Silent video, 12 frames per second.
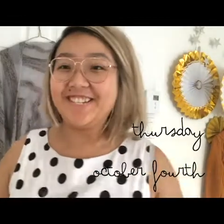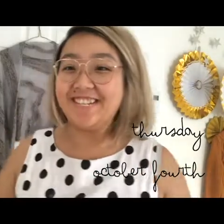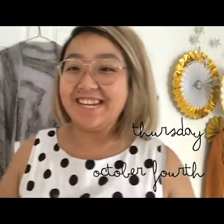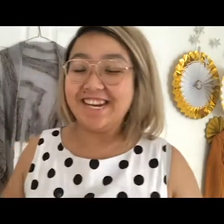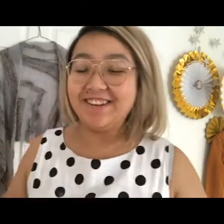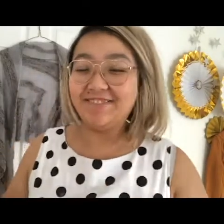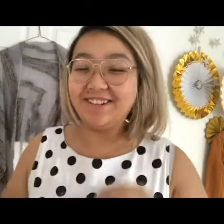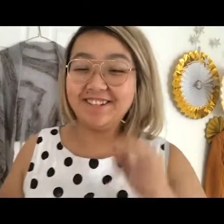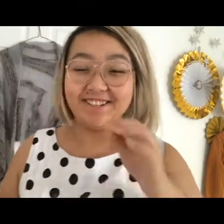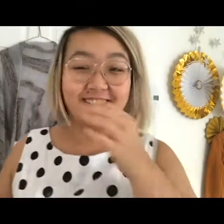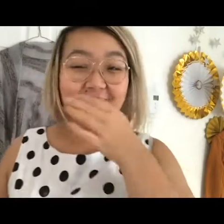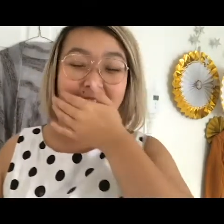today
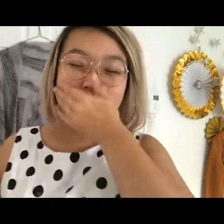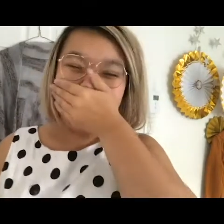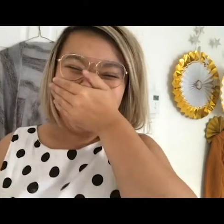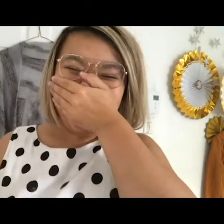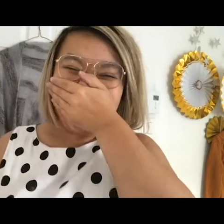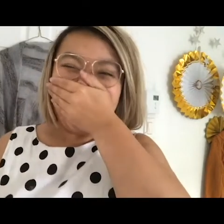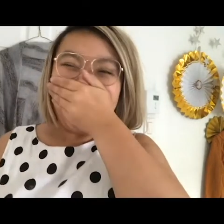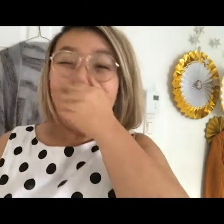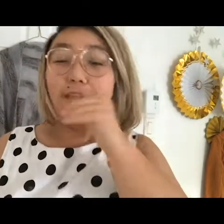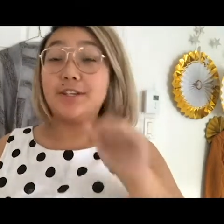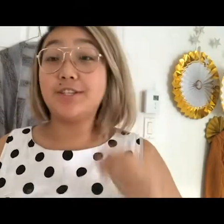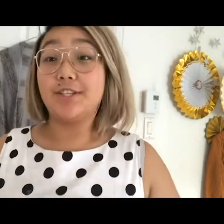because I
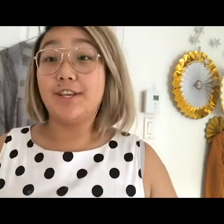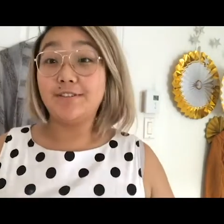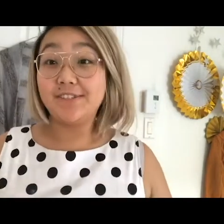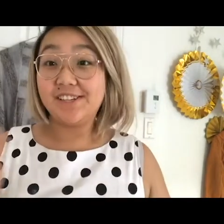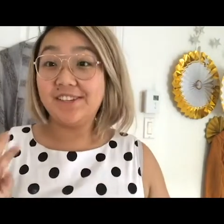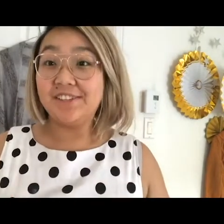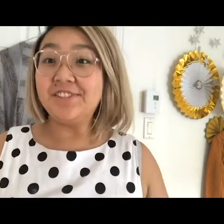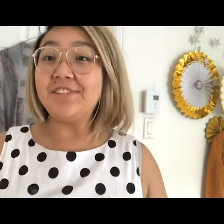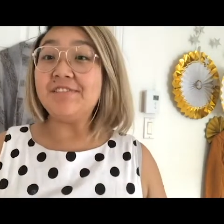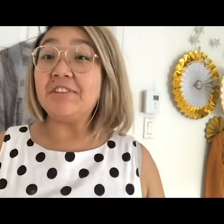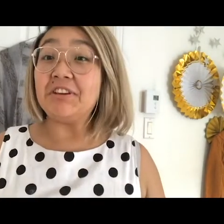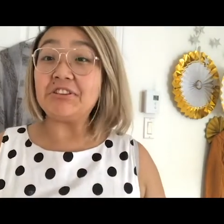actually have a sinus
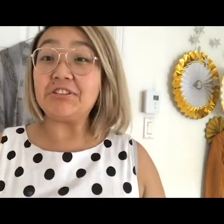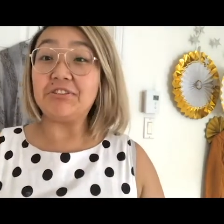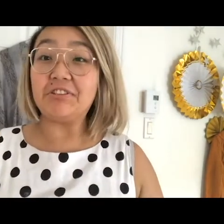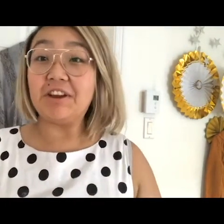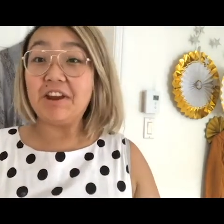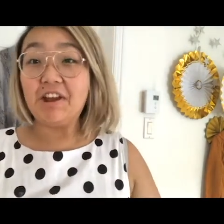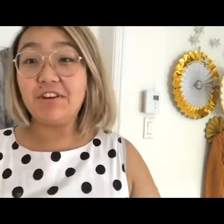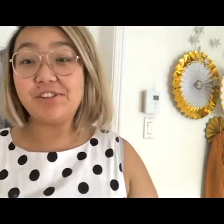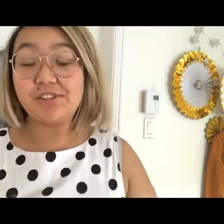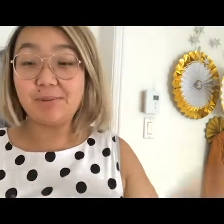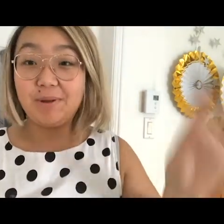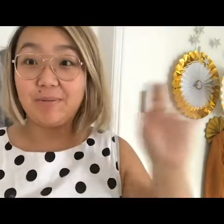infection right now,
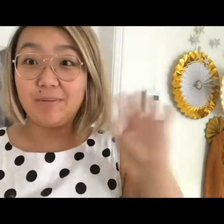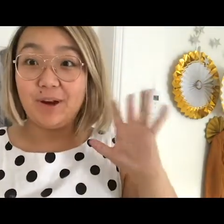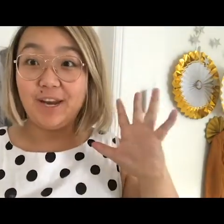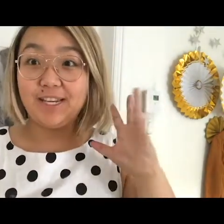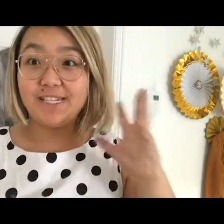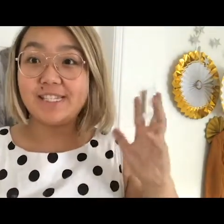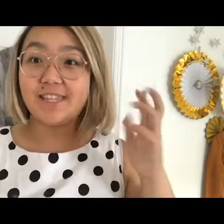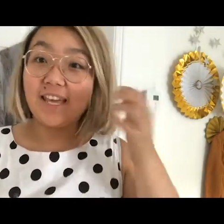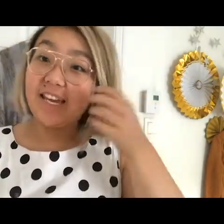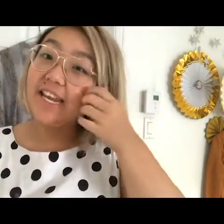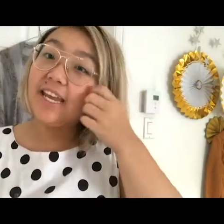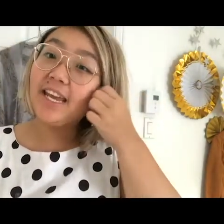so my brain is
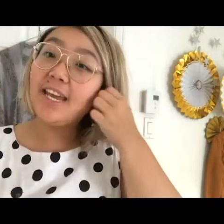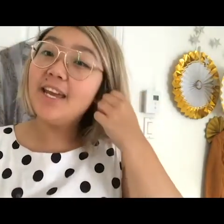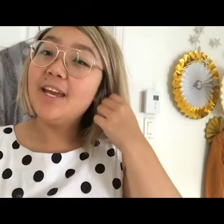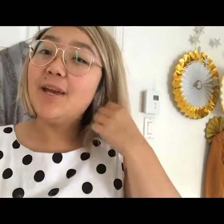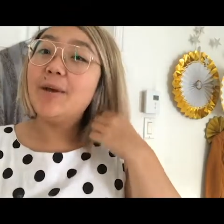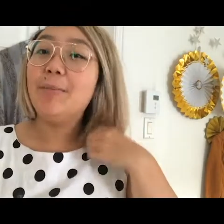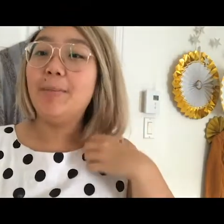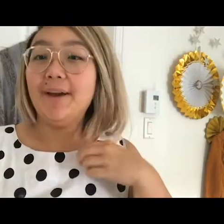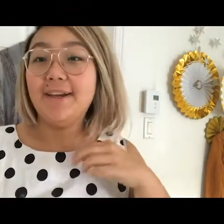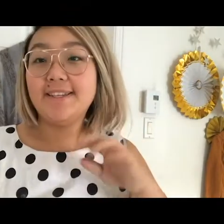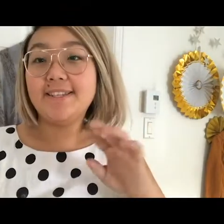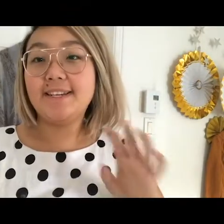thudding,
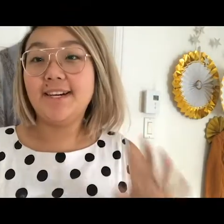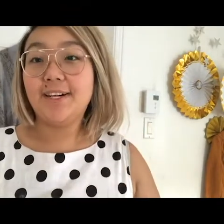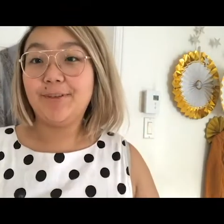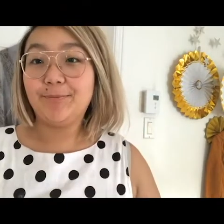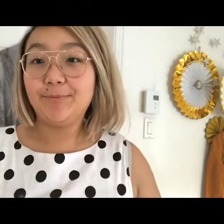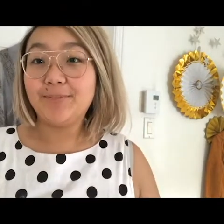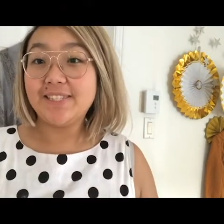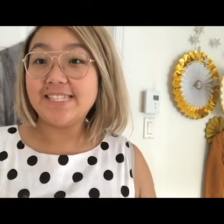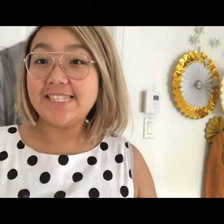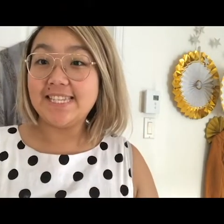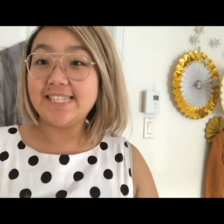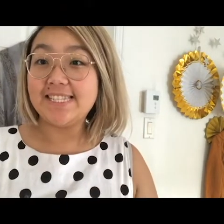but
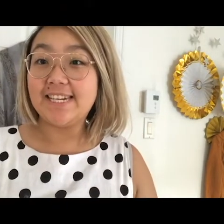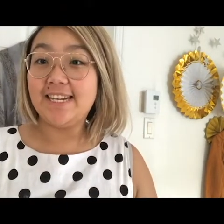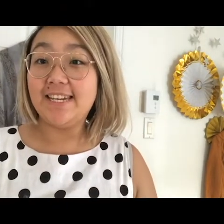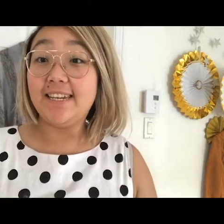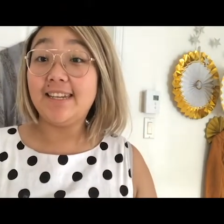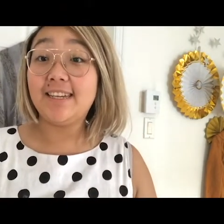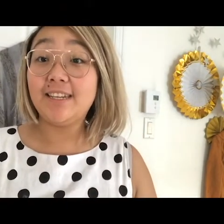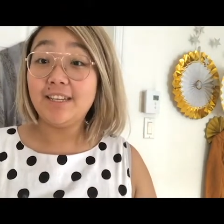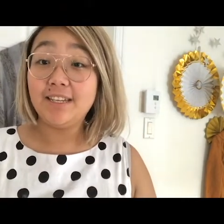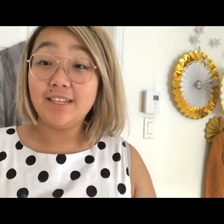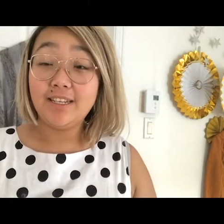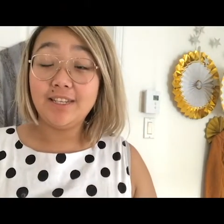since I
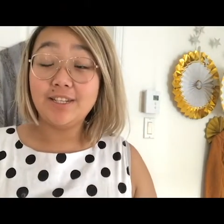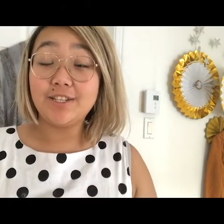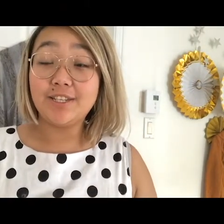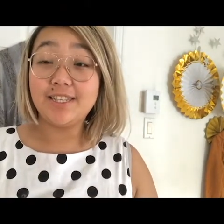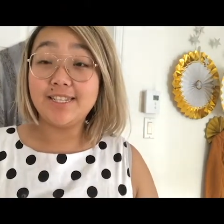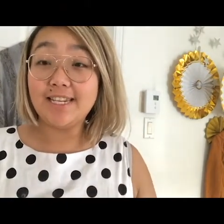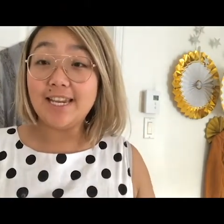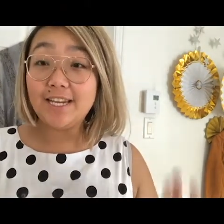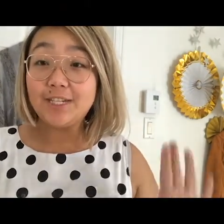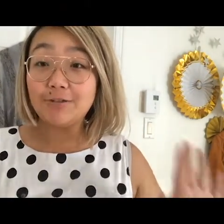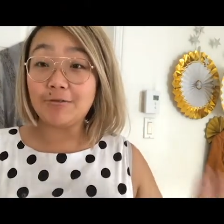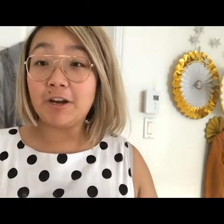took the
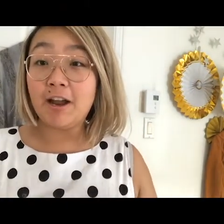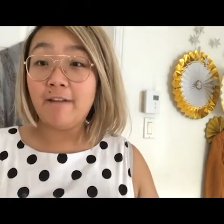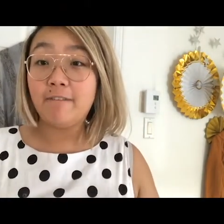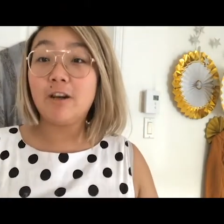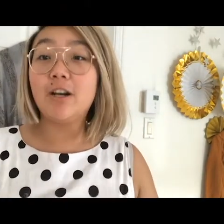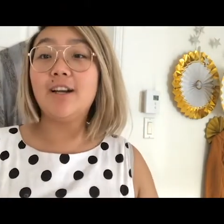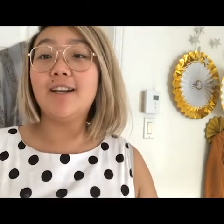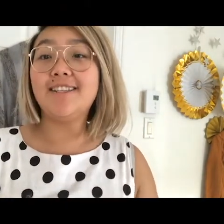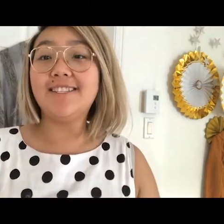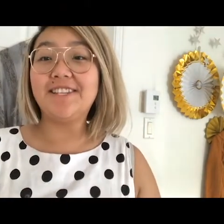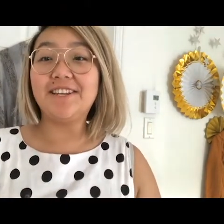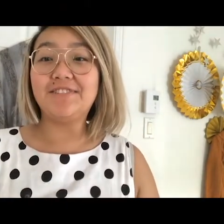day to recover, I
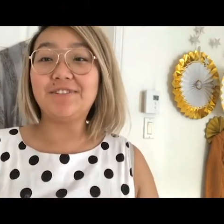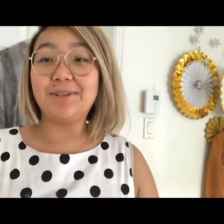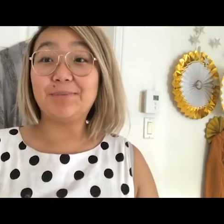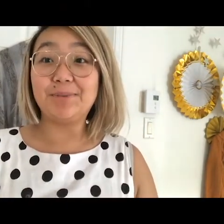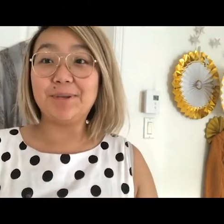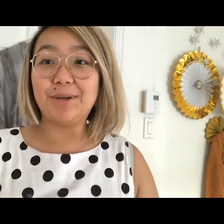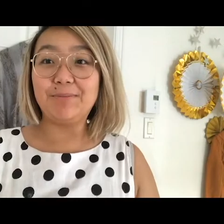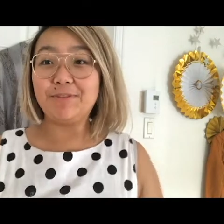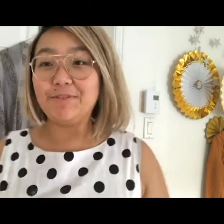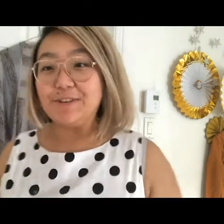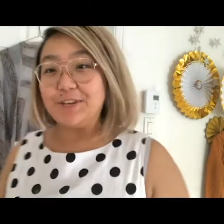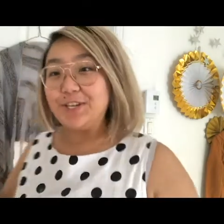did have some time
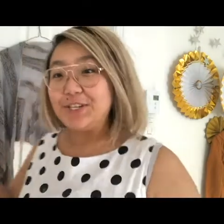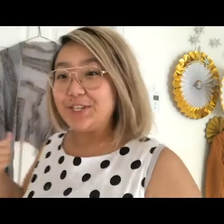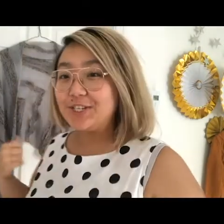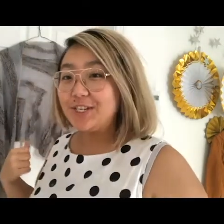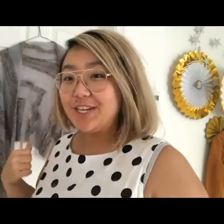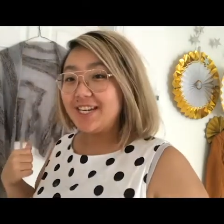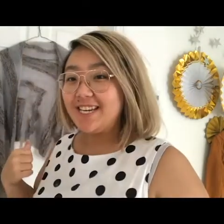to finish